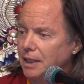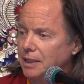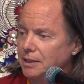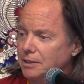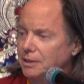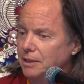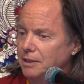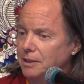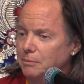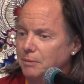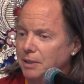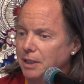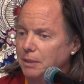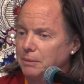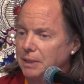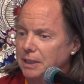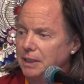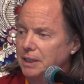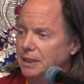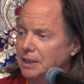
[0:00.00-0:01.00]
I saw them
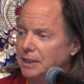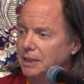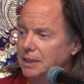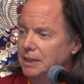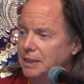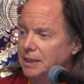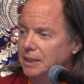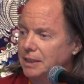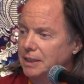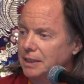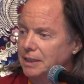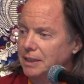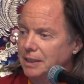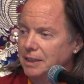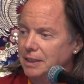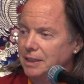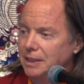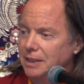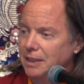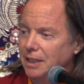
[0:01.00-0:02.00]
coming in.
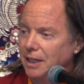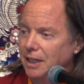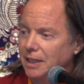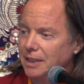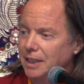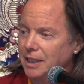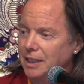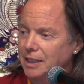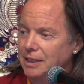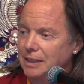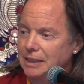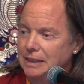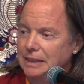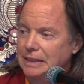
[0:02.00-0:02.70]
Are they?